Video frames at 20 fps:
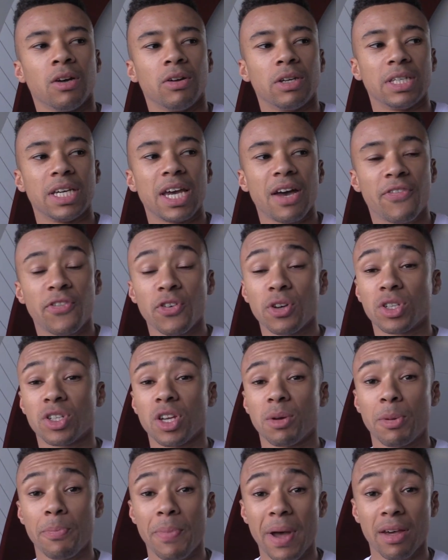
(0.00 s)
Yeah, first
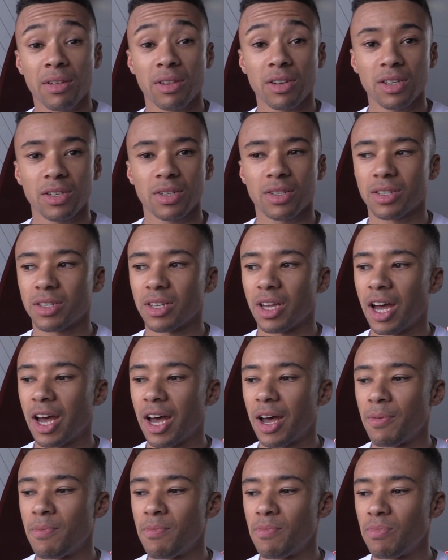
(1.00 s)
time at Bathurst.
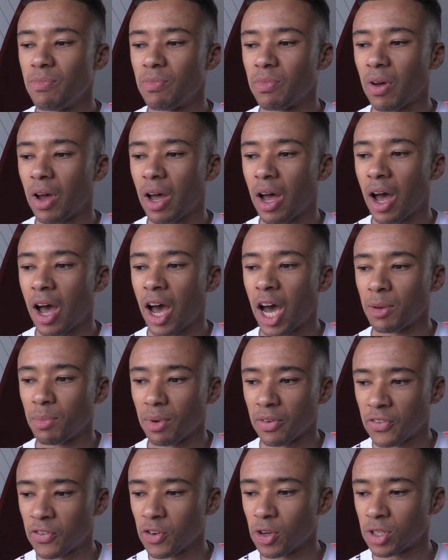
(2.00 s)
Had my
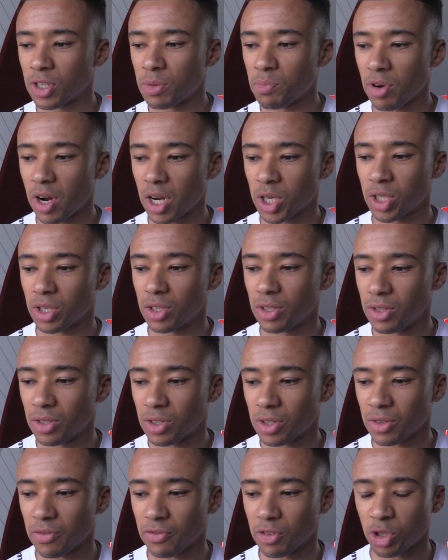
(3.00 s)
first
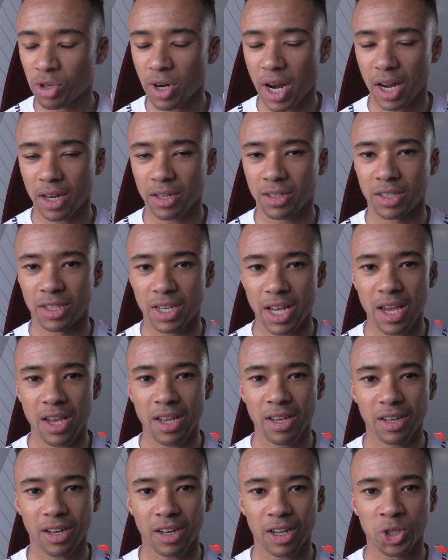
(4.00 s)
impressions of the track today.
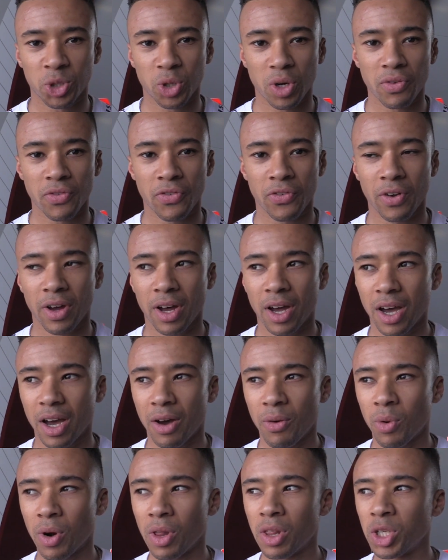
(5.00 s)
I drove
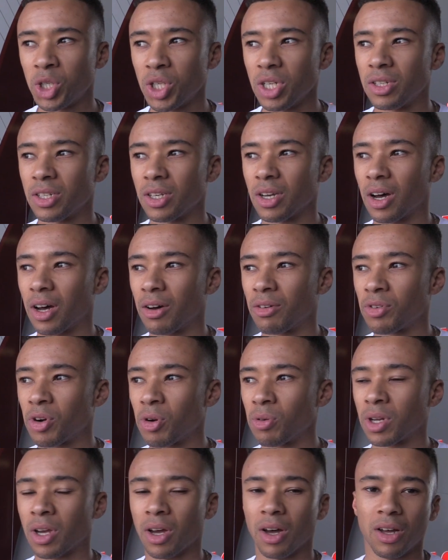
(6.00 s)
one of the GT-R
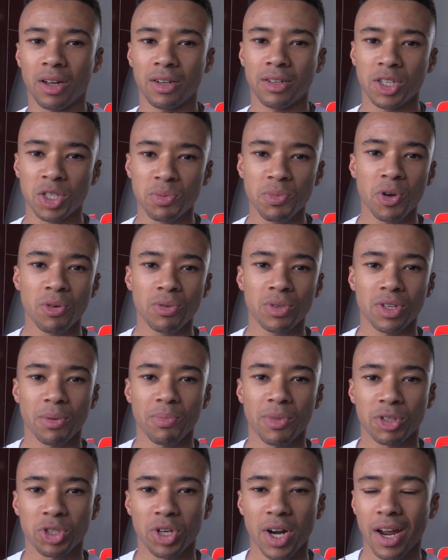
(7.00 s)
road car Nismos up
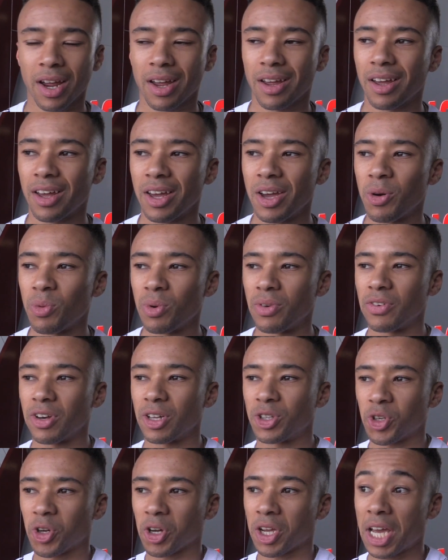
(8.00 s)
the track with
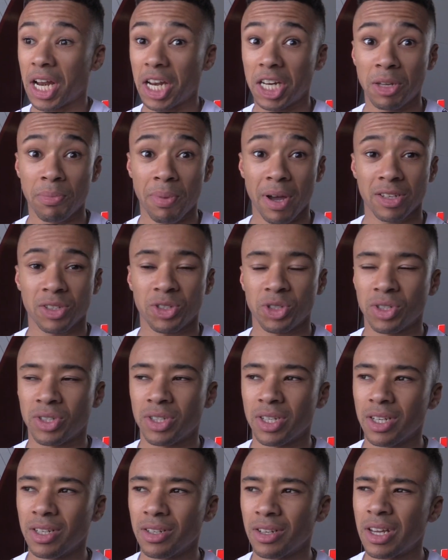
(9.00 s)
Todd Kelly in the passenger
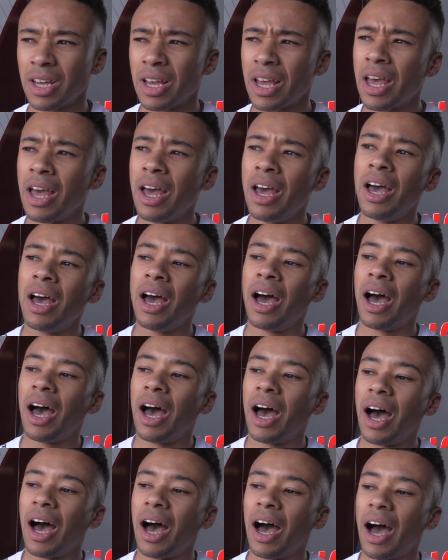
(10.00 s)
seat.
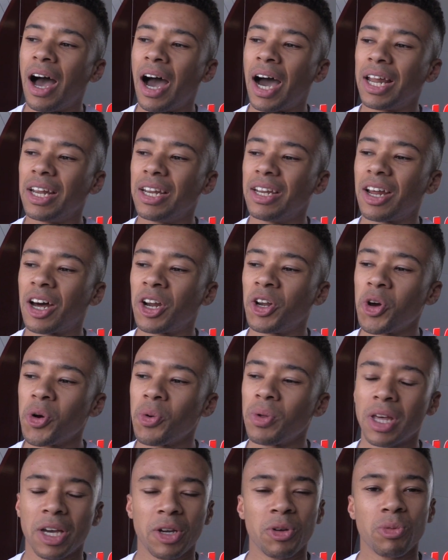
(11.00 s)
And I
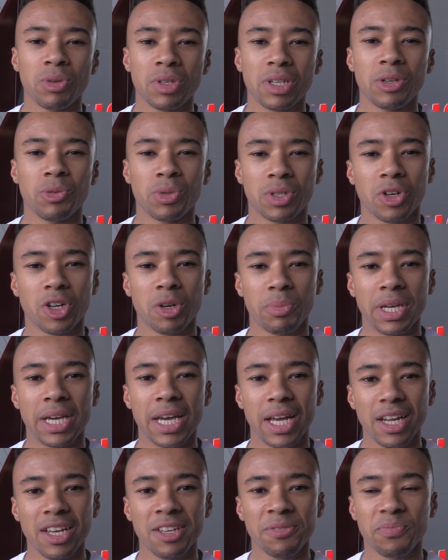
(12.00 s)
know that it was going to be
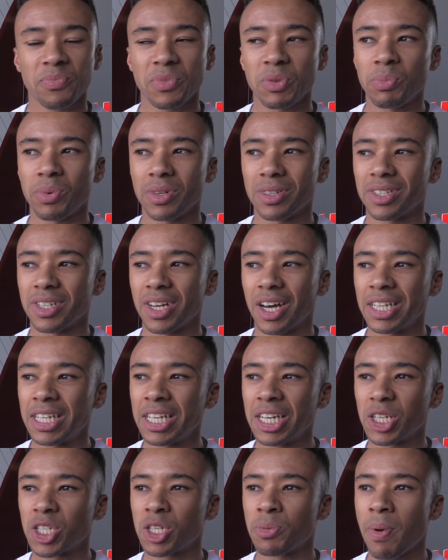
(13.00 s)
hilly, but I
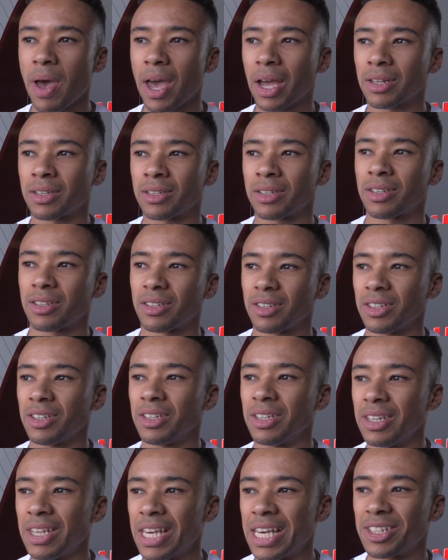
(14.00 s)
didn't expect
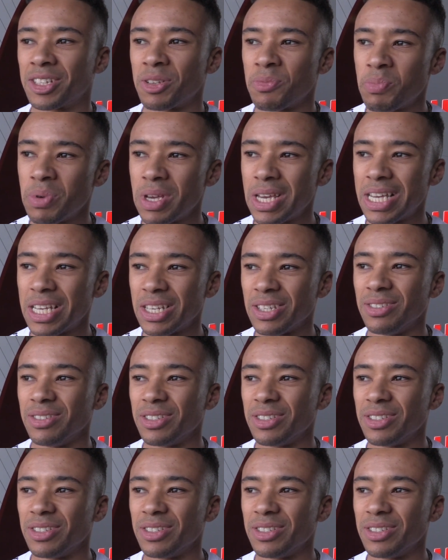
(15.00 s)
it to be